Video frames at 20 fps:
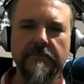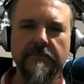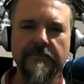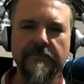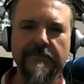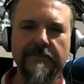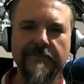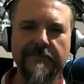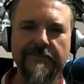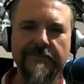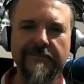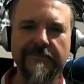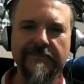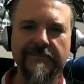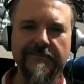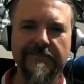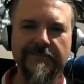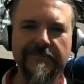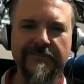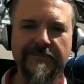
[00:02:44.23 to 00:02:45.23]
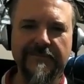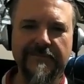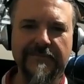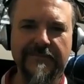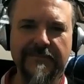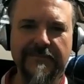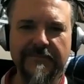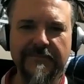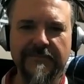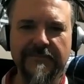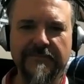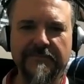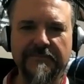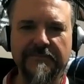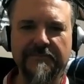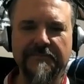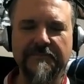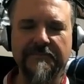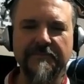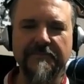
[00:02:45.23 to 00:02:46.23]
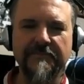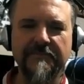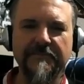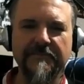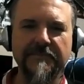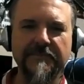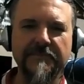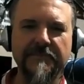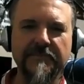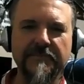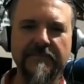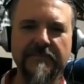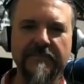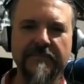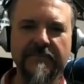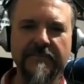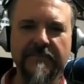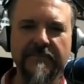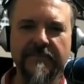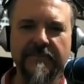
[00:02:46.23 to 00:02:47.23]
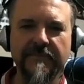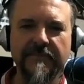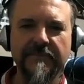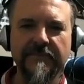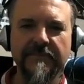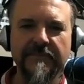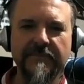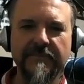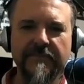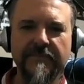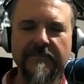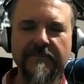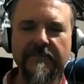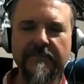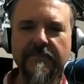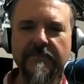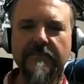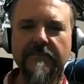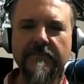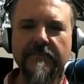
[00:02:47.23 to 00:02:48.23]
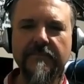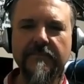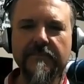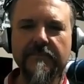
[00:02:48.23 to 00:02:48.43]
No words are spoken by the person on screen.